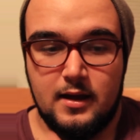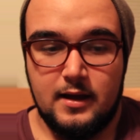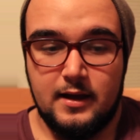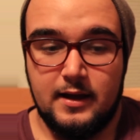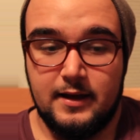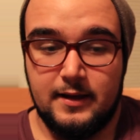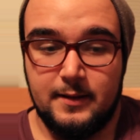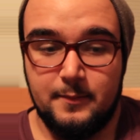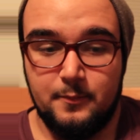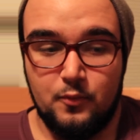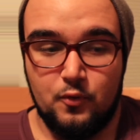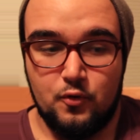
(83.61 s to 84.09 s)

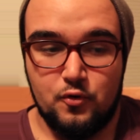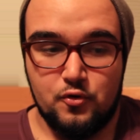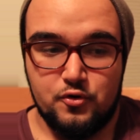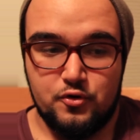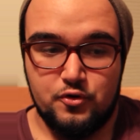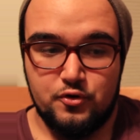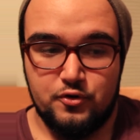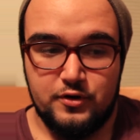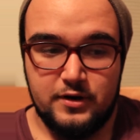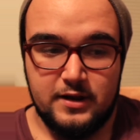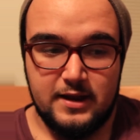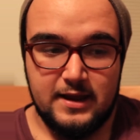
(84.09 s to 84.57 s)

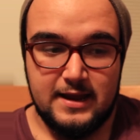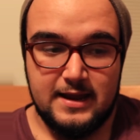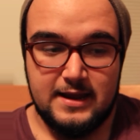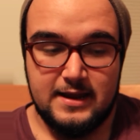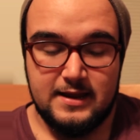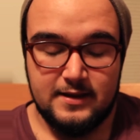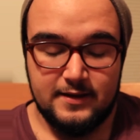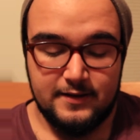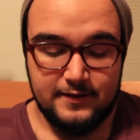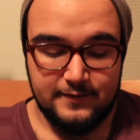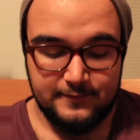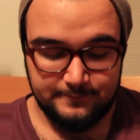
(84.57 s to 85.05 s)
ordered
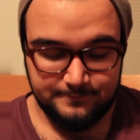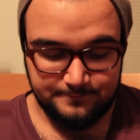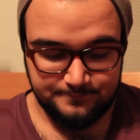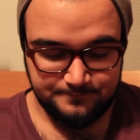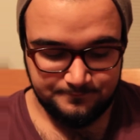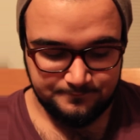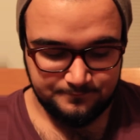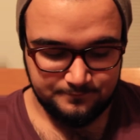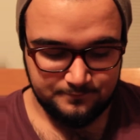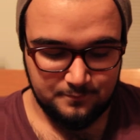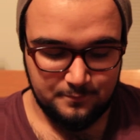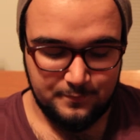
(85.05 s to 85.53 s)
a
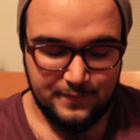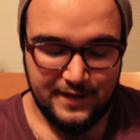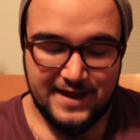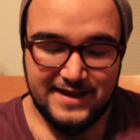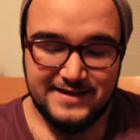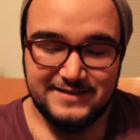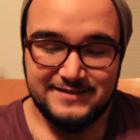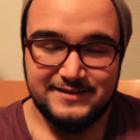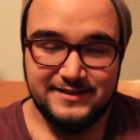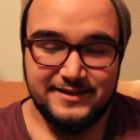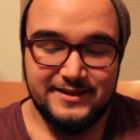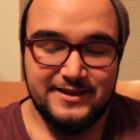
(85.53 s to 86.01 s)

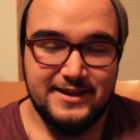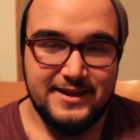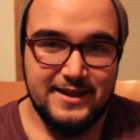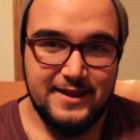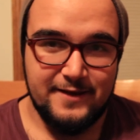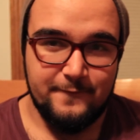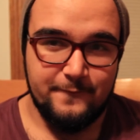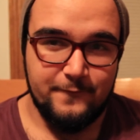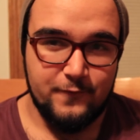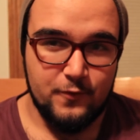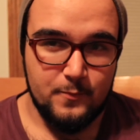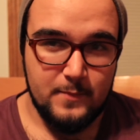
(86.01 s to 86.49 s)
Bosley
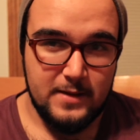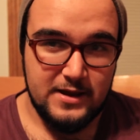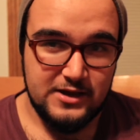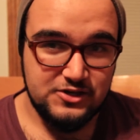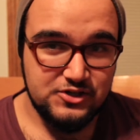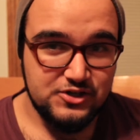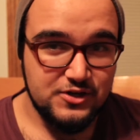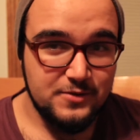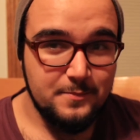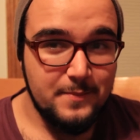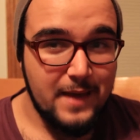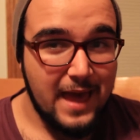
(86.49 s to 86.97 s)

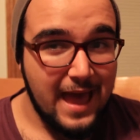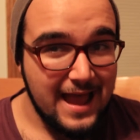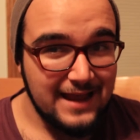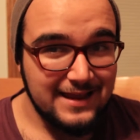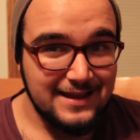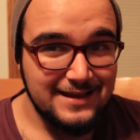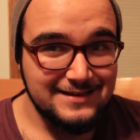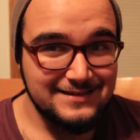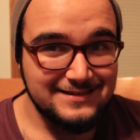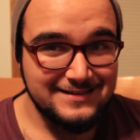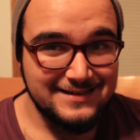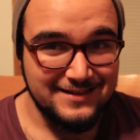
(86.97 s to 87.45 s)
information
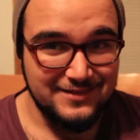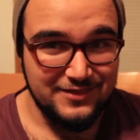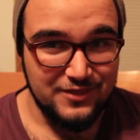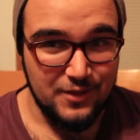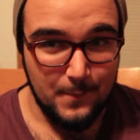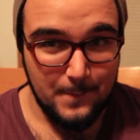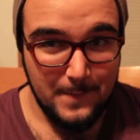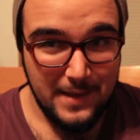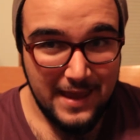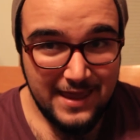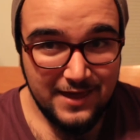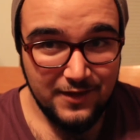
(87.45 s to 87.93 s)
packet in the
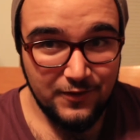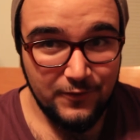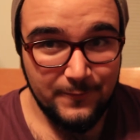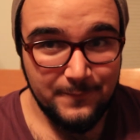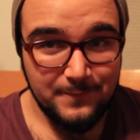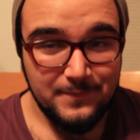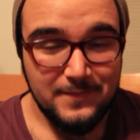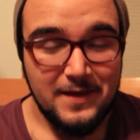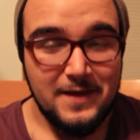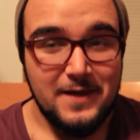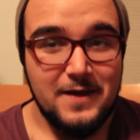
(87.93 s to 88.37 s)
mail.